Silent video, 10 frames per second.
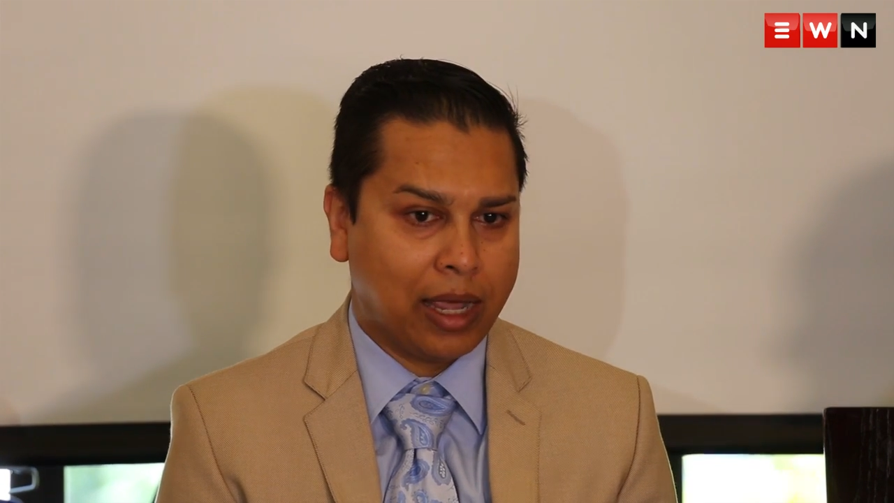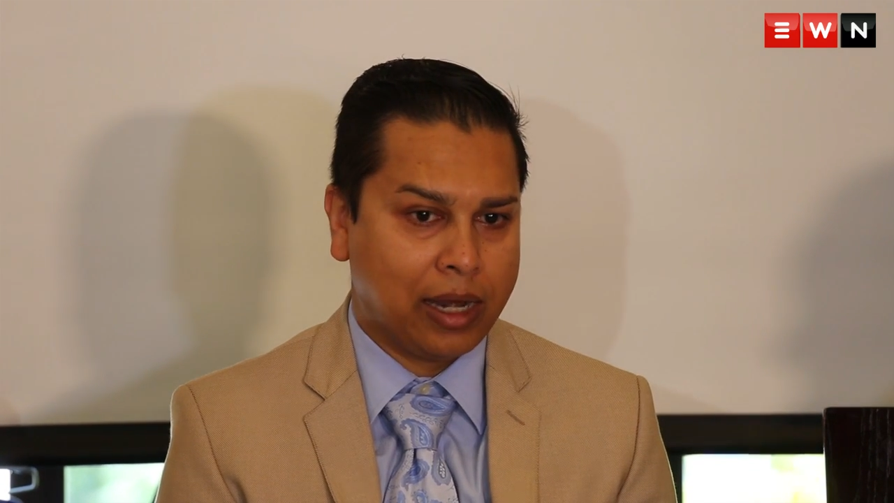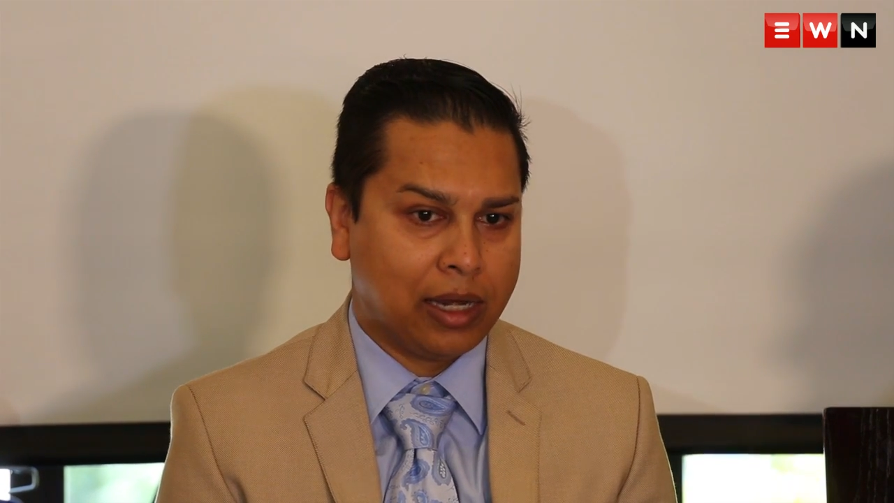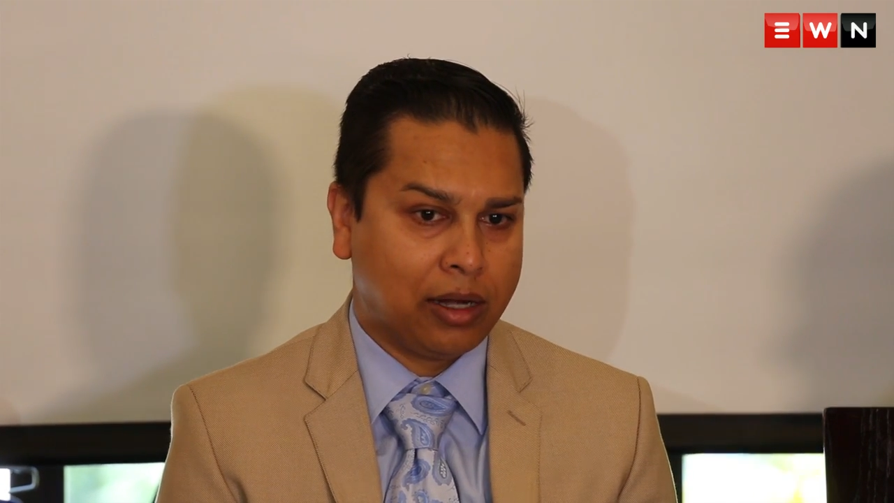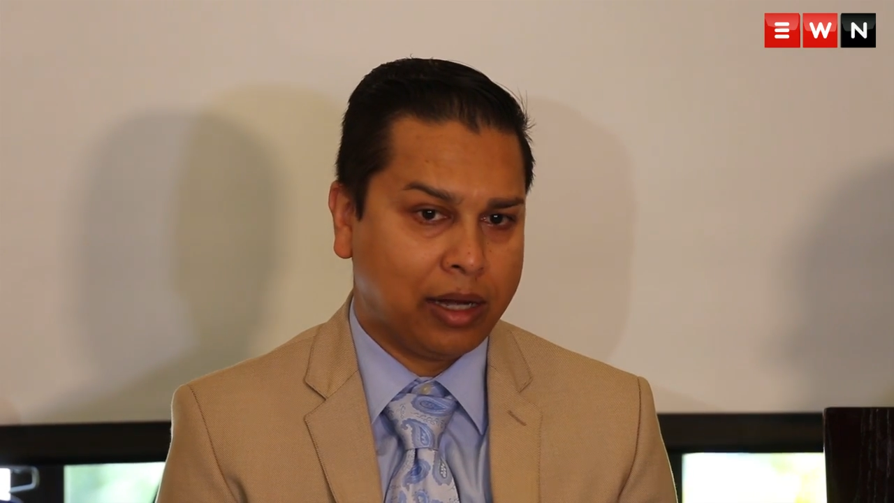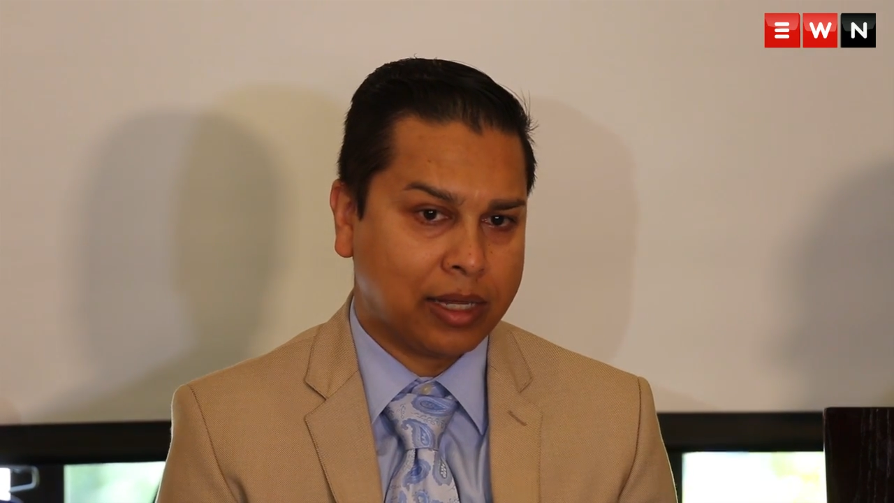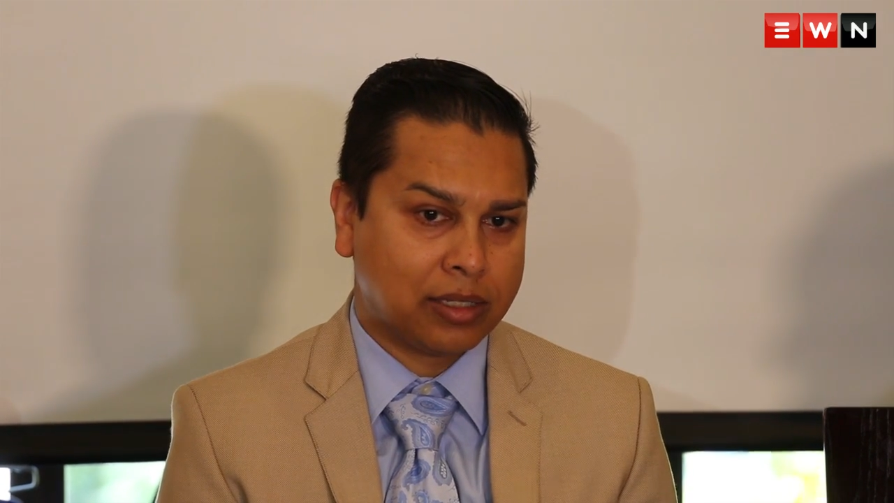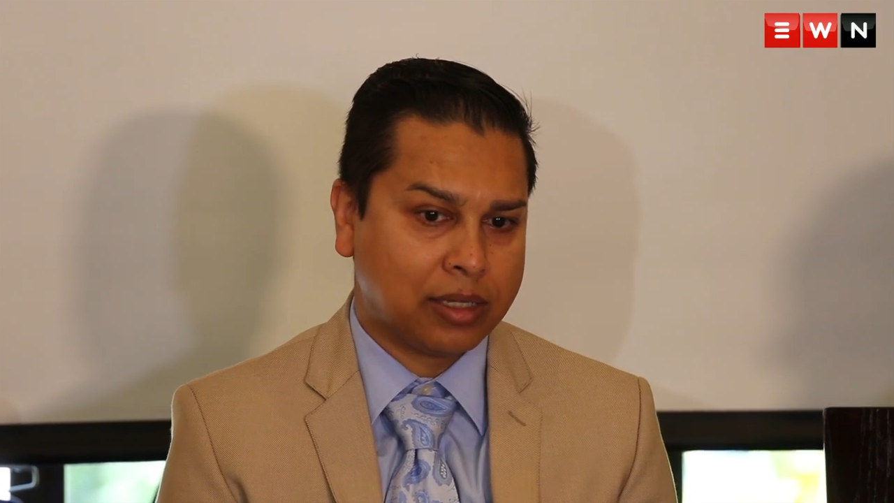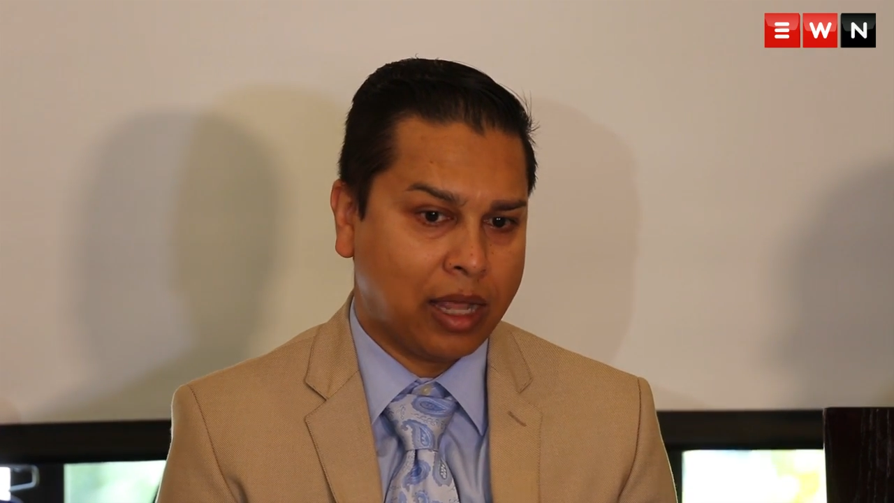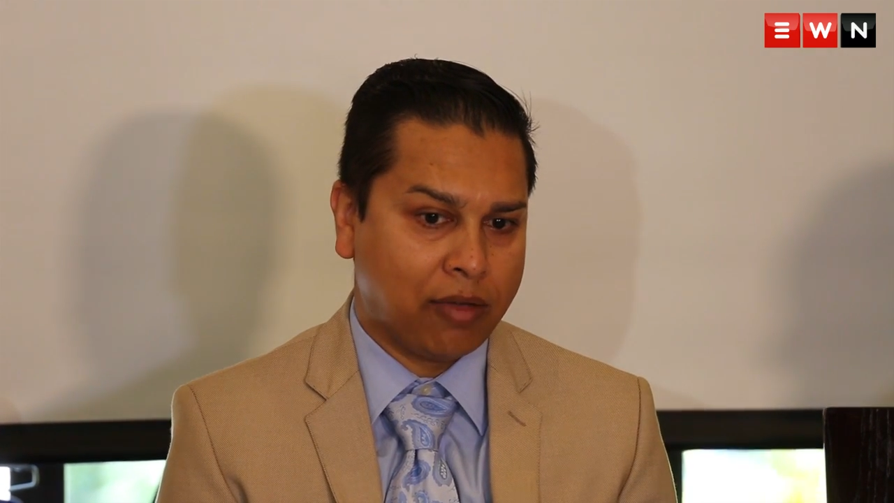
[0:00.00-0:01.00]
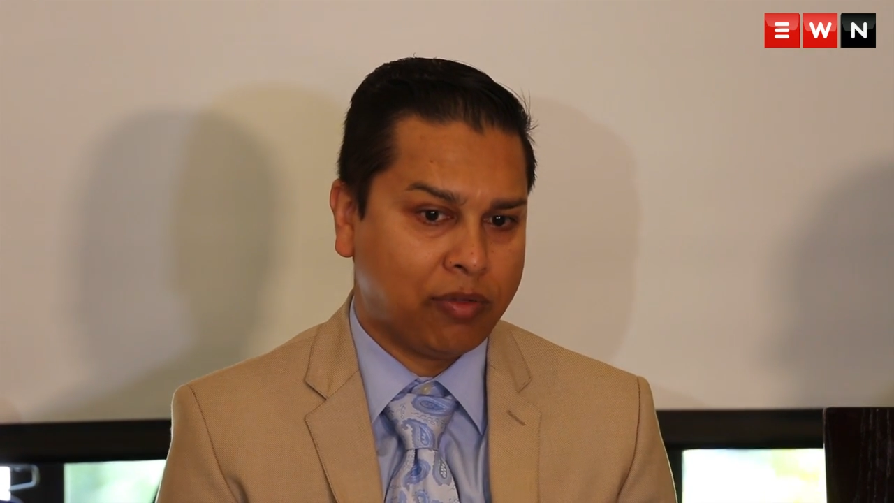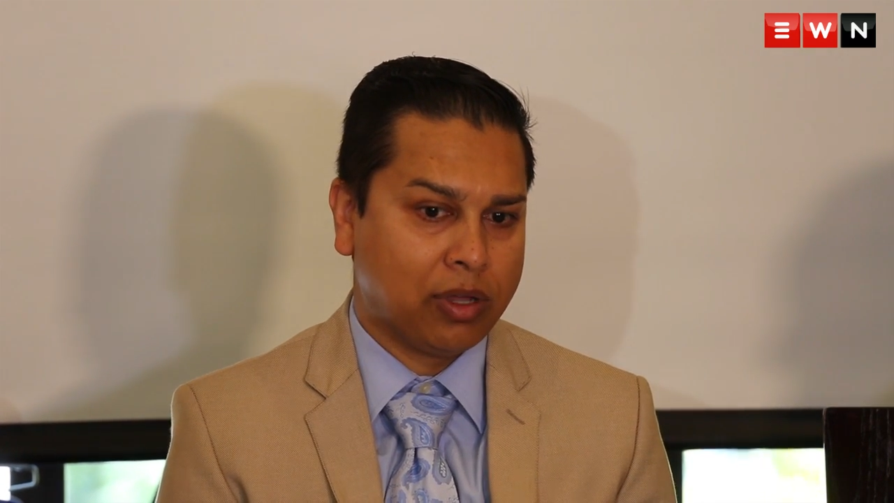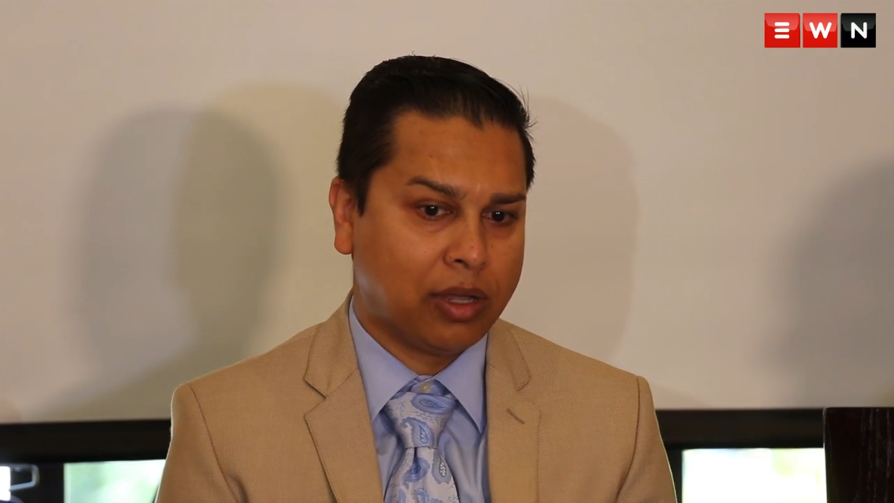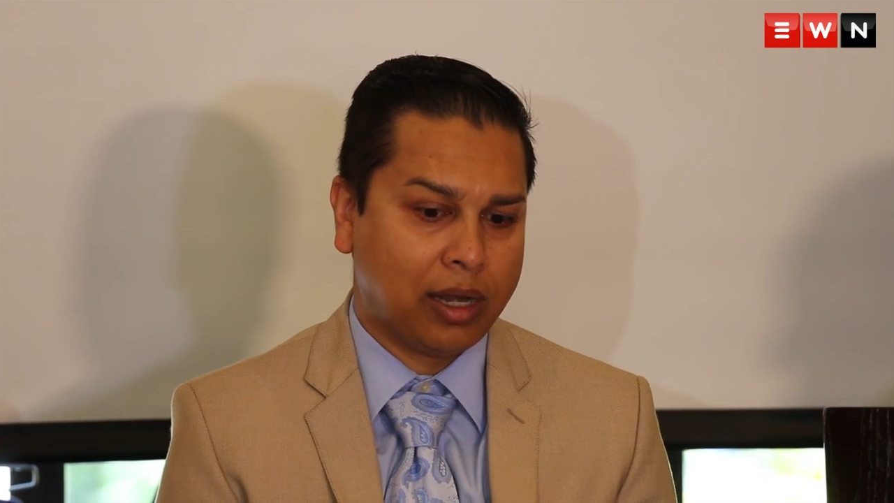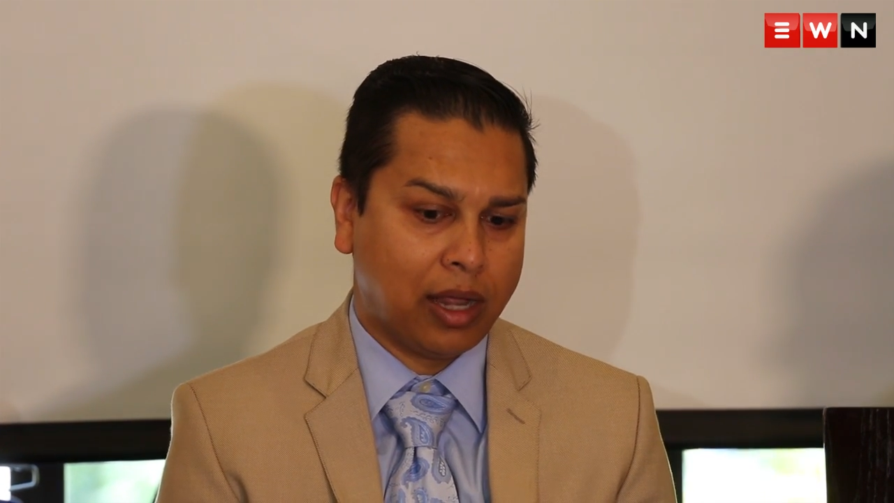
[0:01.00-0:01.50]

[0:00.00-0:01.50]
and it gets heavier and